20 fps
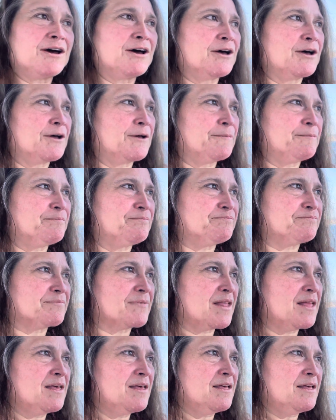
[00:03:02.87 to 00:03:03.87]
Um,
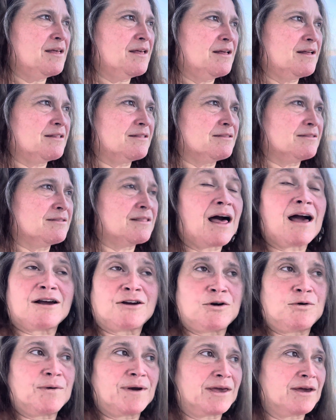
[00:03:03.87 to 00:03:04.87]
lot
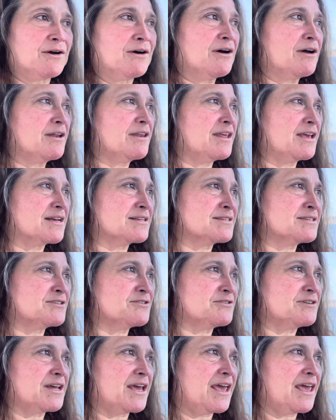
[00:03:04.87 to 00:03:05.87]
going on
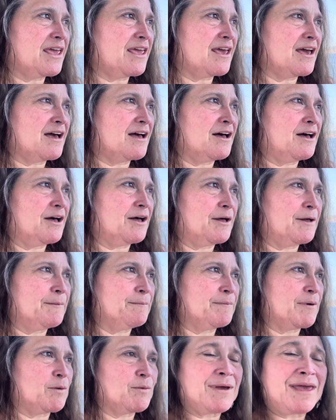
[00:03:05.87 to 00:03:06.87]
yesterday,
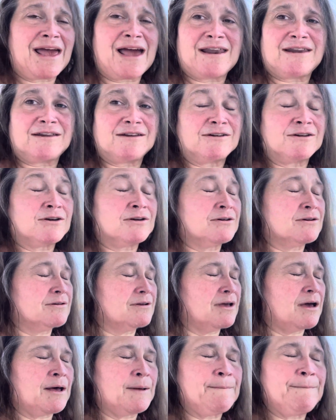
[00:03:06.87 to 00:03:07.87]
um, but we had an
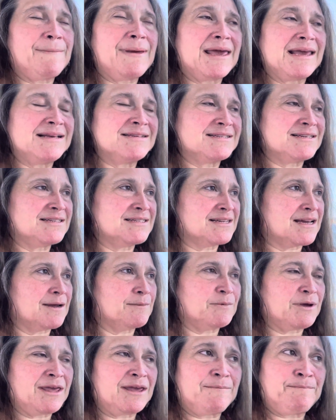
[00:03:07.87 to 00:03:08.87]
amazing
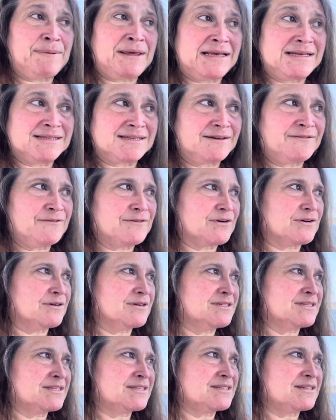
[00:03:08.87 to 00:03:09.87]
time. We hit Pisa
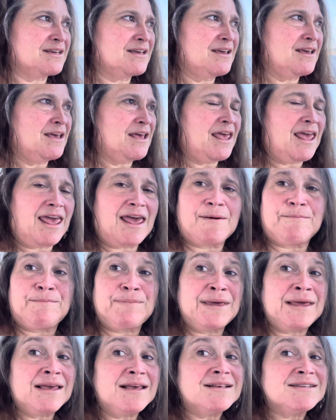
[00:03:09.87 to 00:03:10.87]
first, and
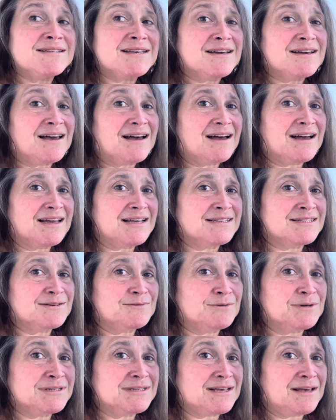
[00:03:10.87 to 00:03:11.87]
Pisa, guys,
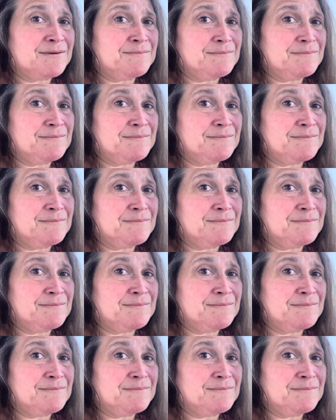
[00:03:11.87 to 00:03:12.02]
was